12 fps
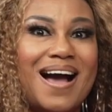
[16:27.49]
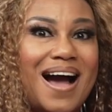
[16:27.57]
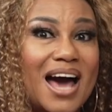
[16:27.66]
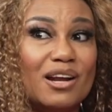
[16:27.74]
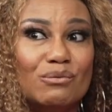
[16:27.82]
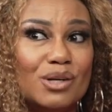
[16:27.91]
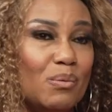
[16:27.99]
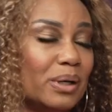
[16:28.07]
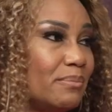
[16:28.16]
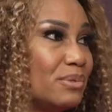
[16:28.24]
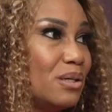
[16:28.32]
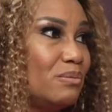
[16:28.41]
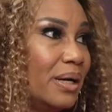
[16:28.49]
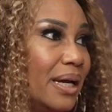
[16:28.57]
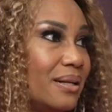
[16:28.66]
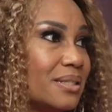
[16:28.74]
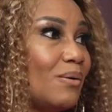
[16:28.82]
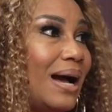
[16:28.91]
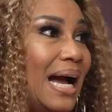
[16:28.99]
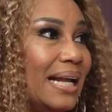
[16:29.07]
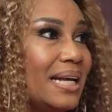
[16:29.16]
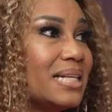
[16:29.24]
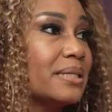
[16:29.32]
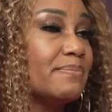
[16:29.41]
I don't know what I'm doing. So I
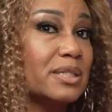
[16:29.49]
need some